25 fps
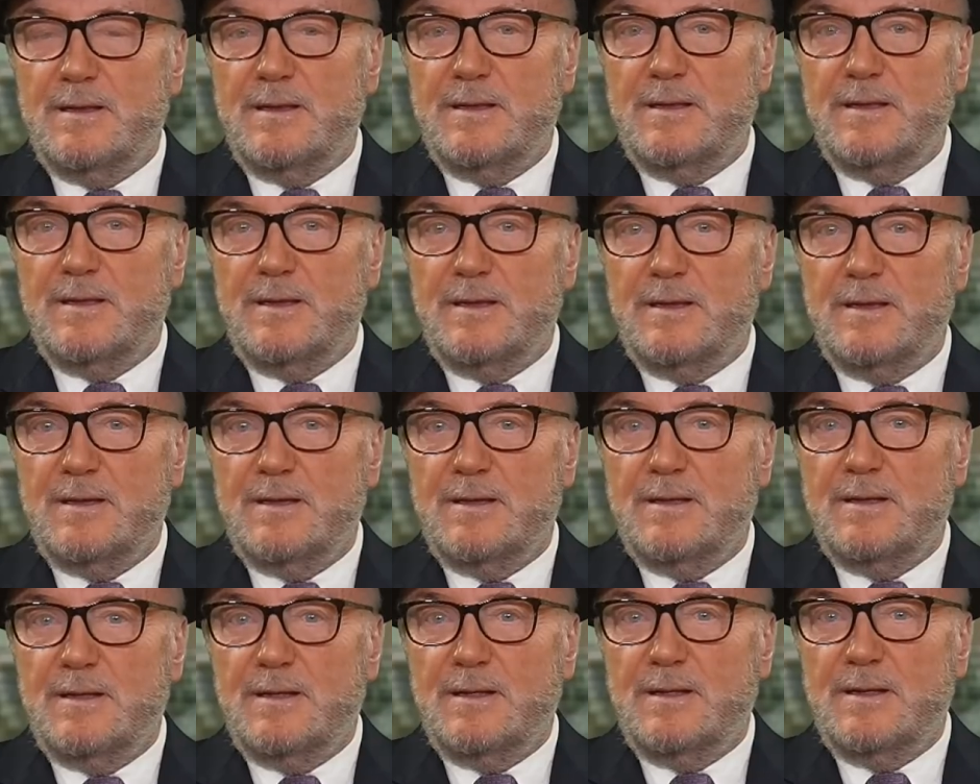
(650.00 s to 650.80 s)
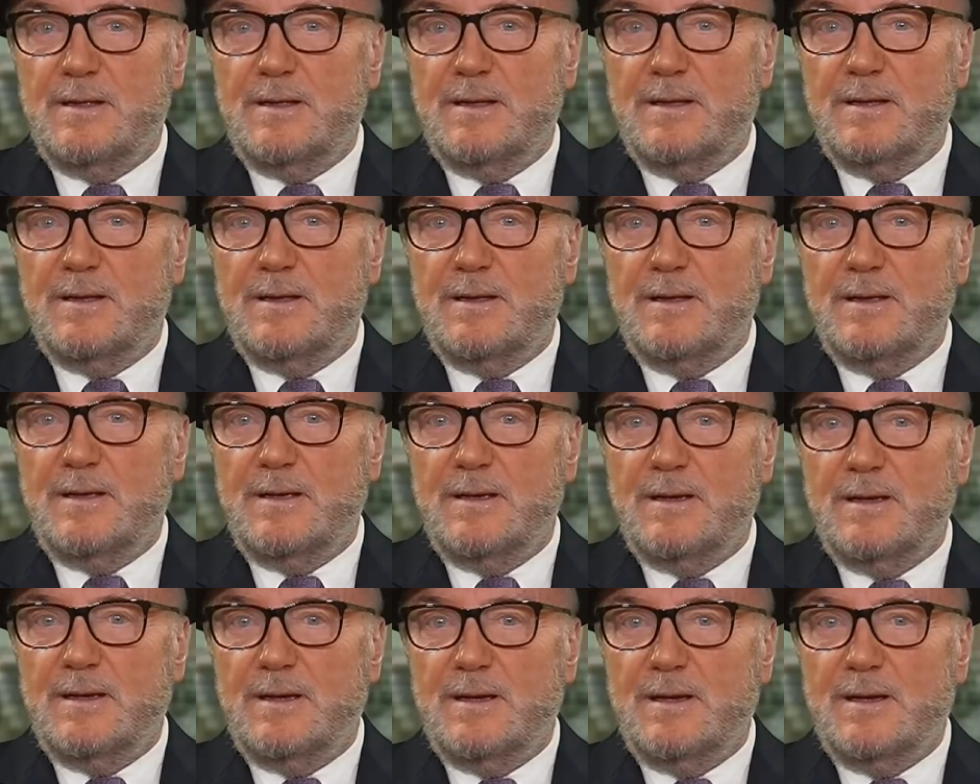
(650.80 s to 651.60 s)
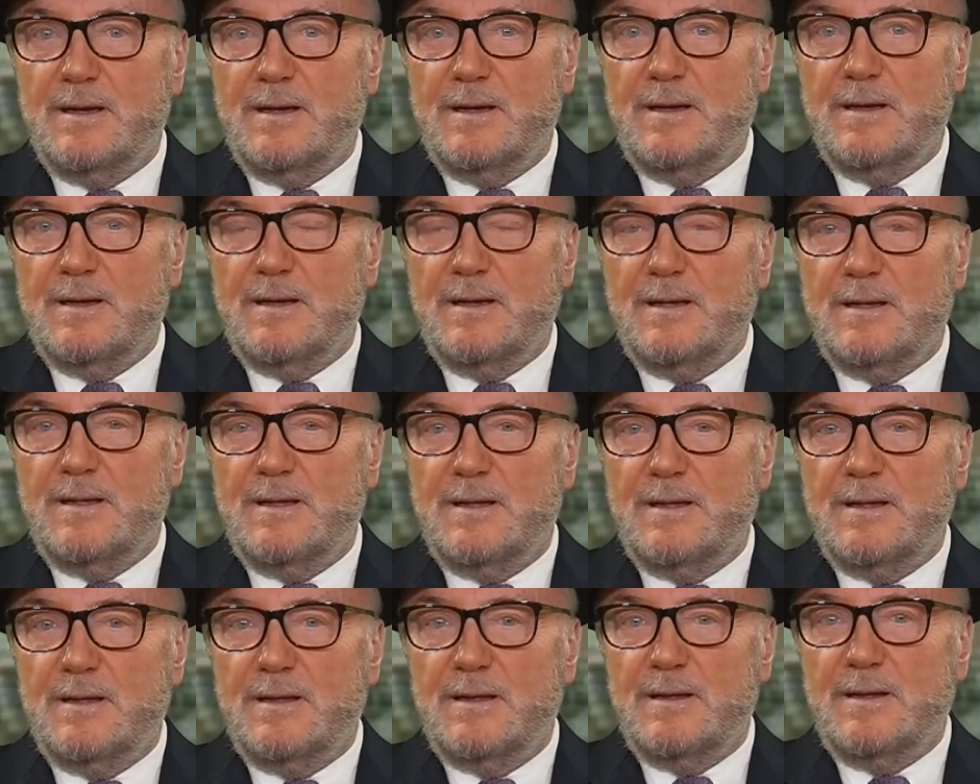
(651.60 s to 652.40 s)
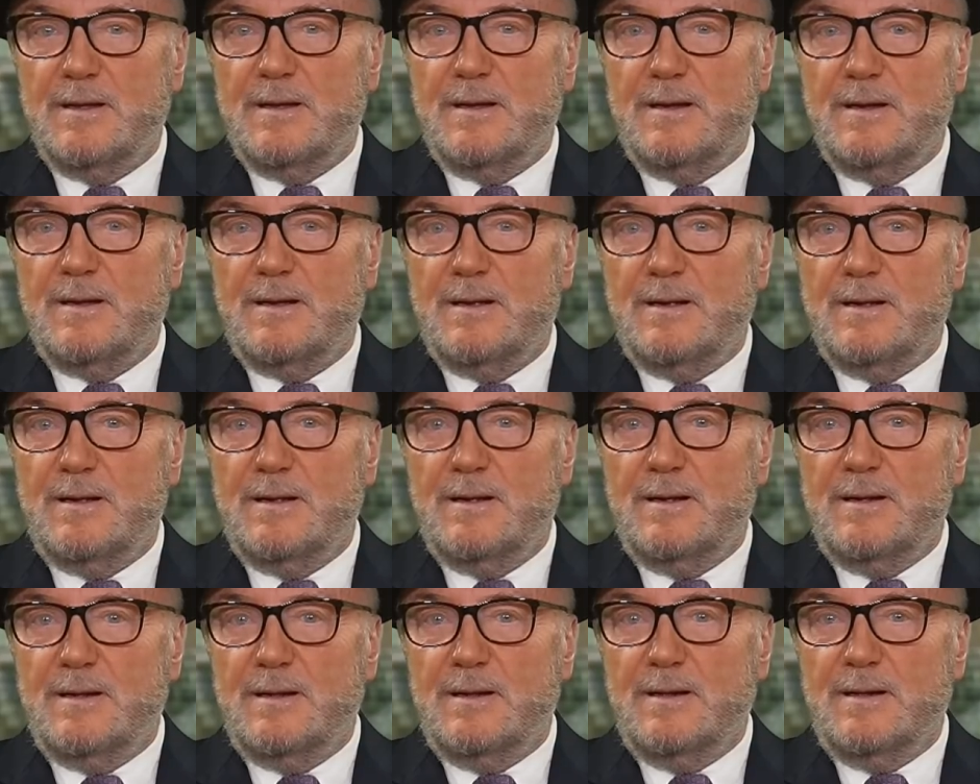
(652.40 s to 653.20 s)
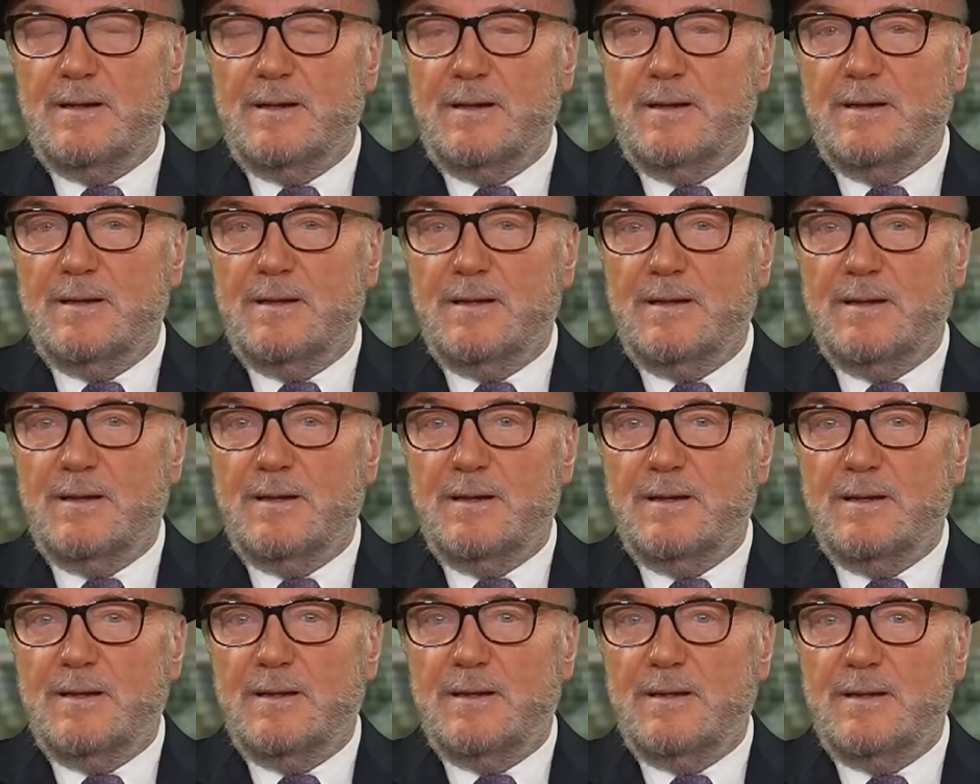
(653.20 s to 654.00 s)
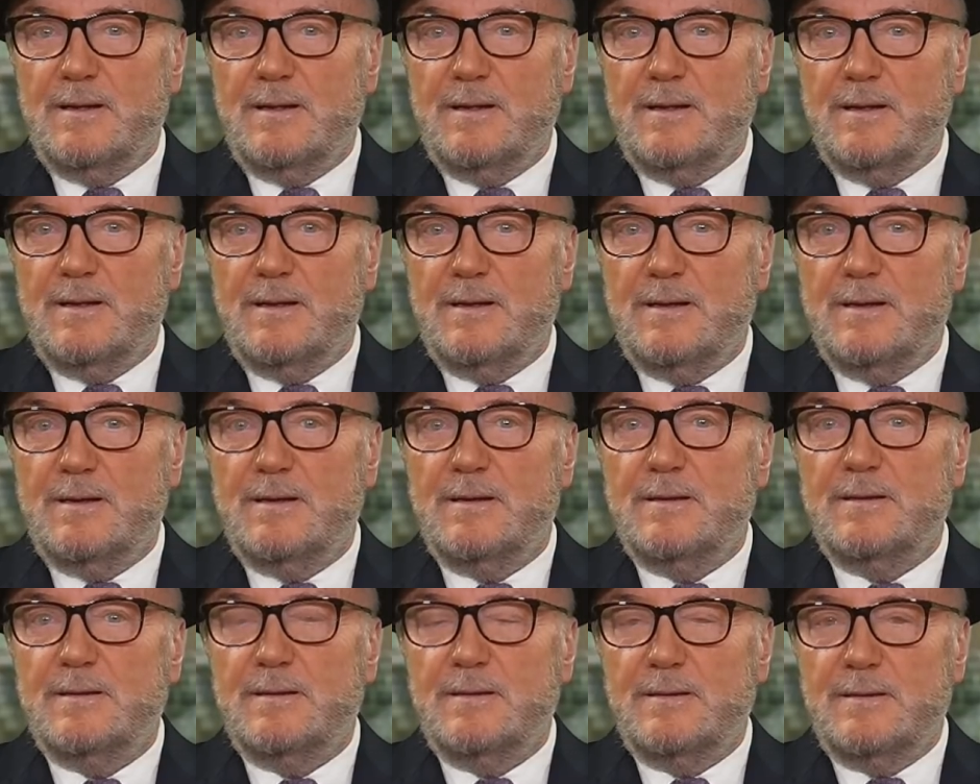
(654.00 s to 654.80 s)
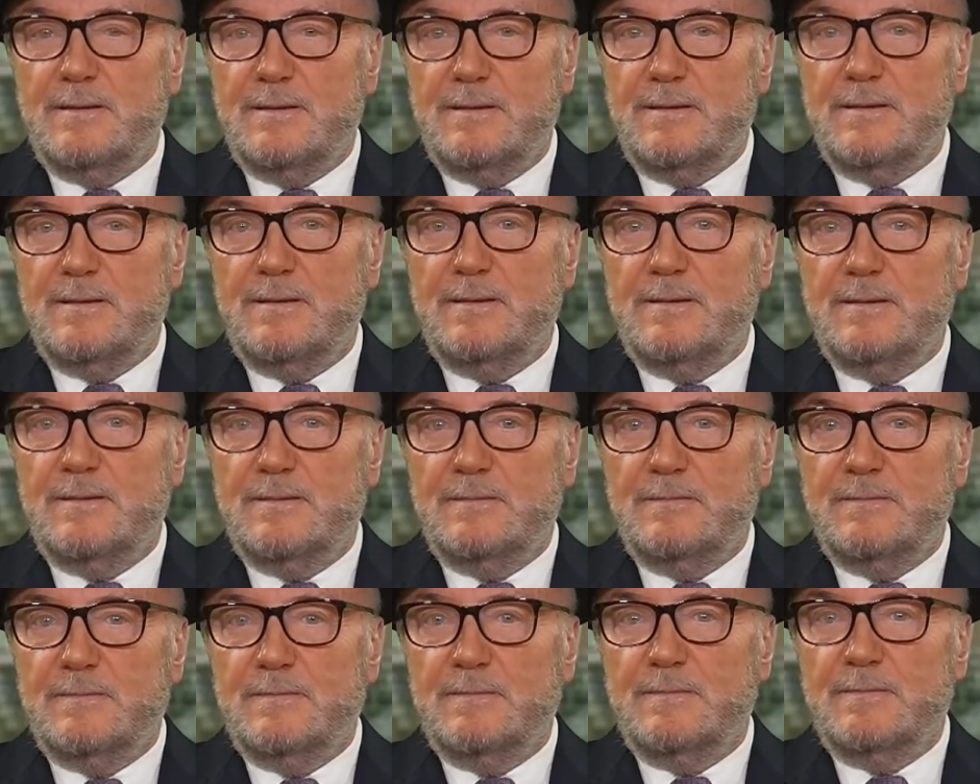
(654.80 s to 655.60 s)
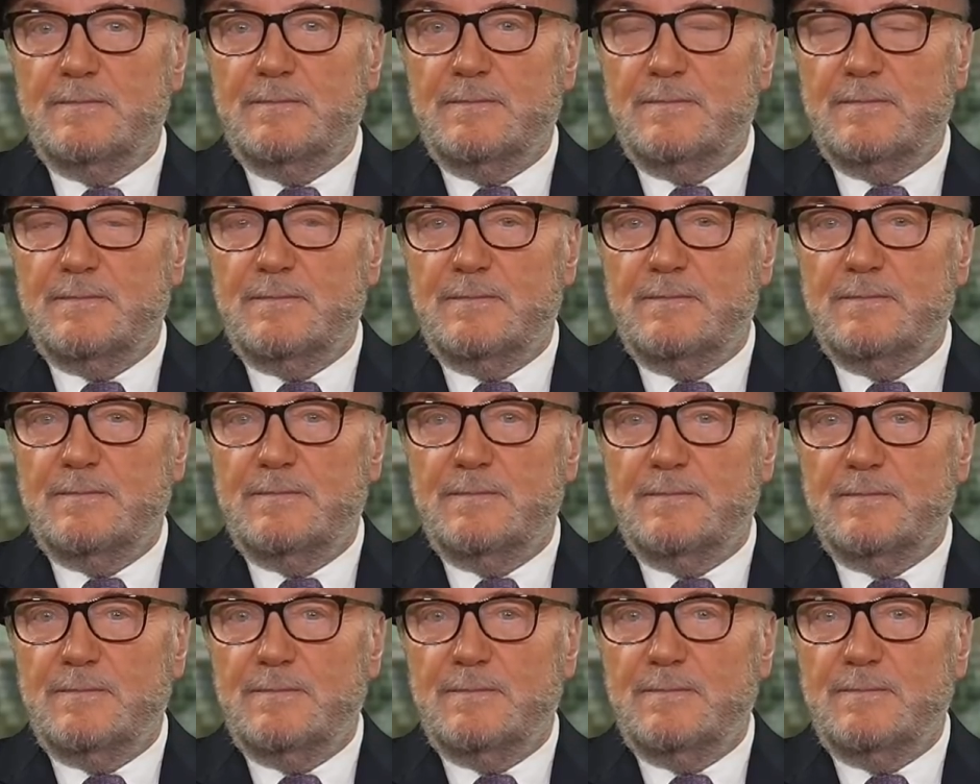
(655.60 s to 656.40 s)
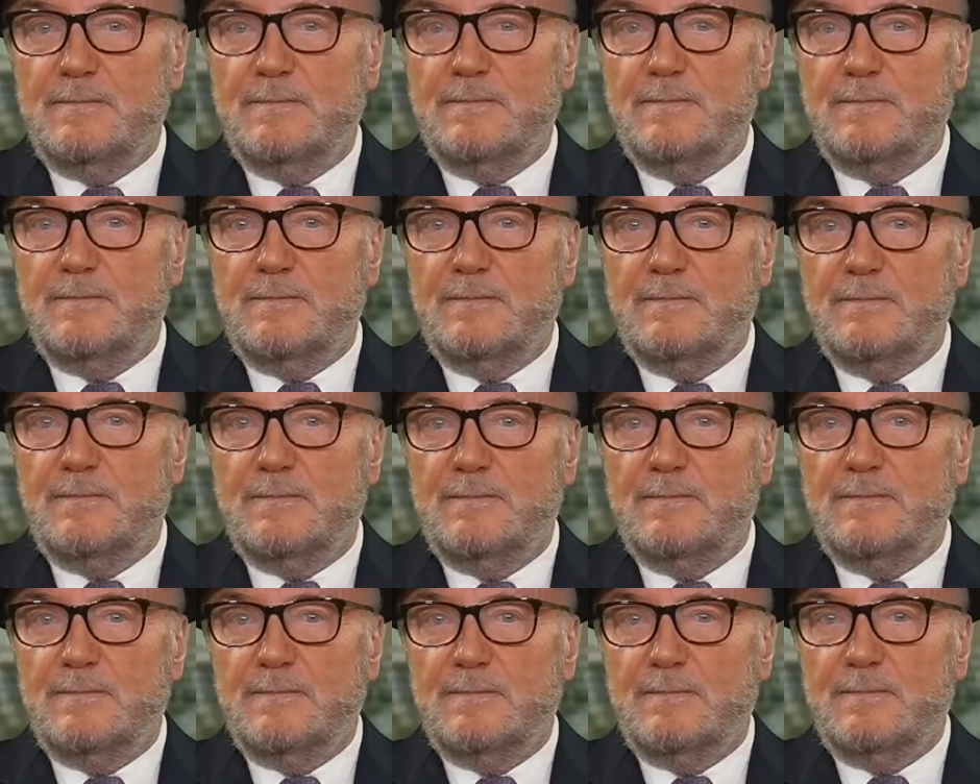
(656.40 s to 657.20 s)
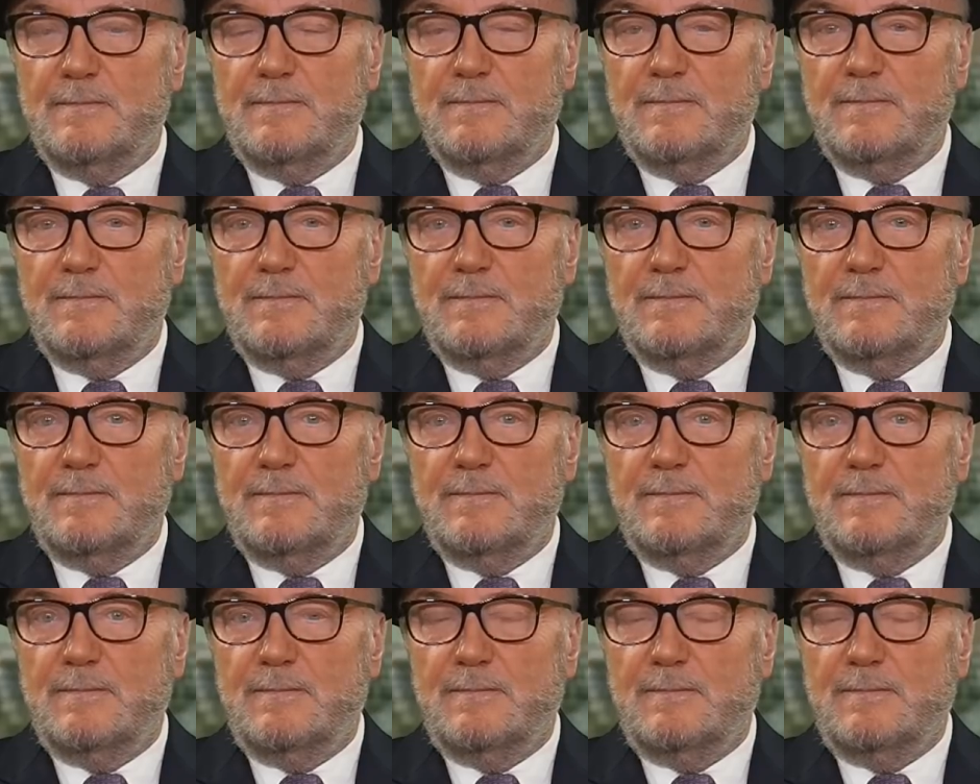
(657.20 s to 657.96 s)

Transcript: The person shown says nothing.